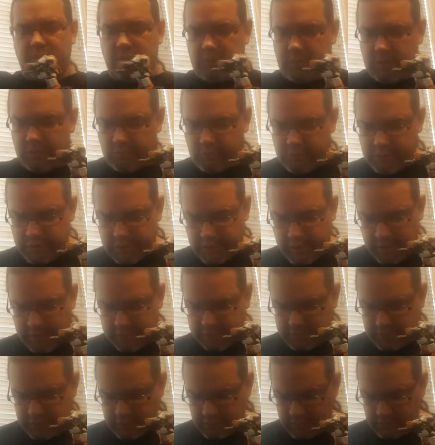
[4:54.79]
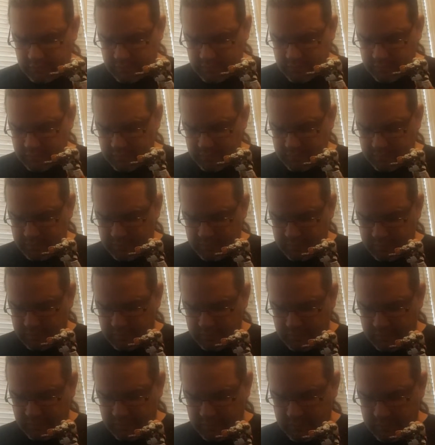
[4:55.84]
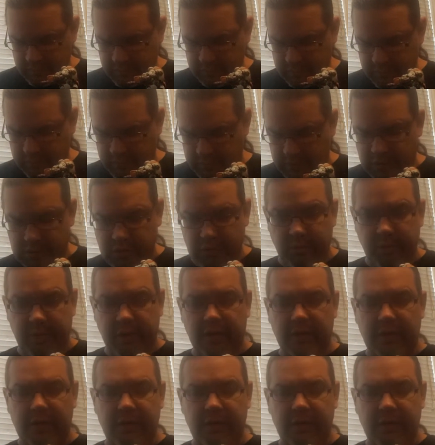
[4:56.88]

So we'll just have to make sure we hit